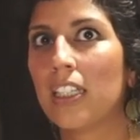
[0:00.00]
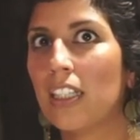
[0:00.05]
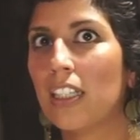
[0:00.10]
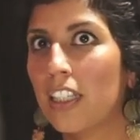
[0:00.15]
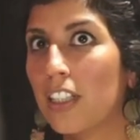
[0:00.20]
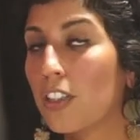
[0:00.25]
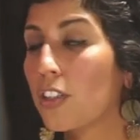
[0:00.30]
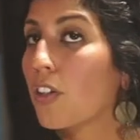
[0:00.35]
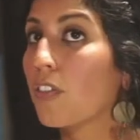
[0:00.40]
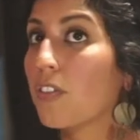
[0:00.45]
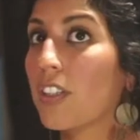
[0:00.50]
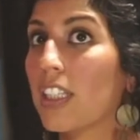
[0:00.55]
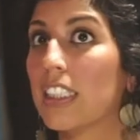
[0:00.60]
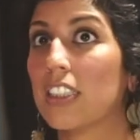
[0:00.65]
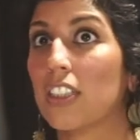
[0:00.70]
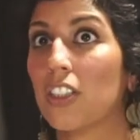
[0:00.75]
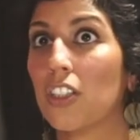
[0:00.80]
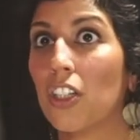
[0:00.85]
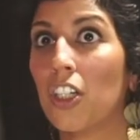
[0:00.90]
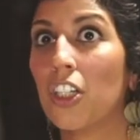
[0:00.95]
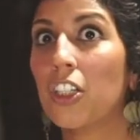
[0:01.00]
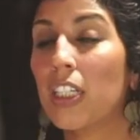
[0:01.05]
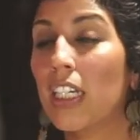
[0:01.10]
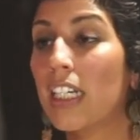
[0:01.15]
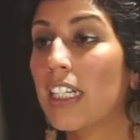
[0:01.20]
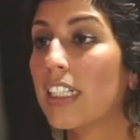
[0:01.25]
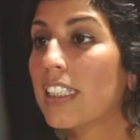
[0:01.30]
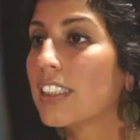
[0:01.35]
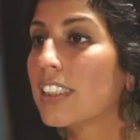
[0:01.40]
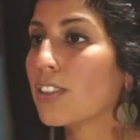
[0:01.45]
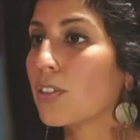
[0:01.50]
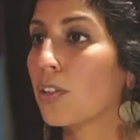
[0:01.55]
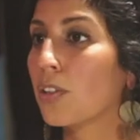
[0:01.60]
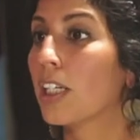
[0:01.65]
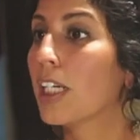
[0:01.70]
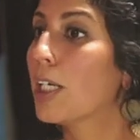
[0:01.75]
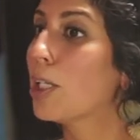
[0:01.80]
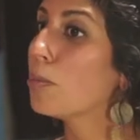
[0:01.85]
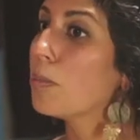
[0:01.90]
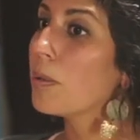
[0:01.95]
I don't know if that's going to hurt us or
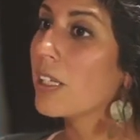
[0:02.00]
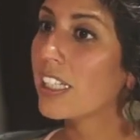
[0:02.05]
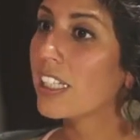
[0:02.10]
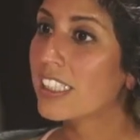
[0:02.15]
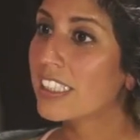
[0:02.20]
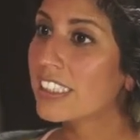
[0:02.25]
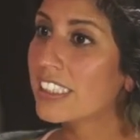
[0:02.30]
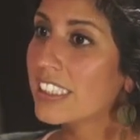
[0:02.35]
help us.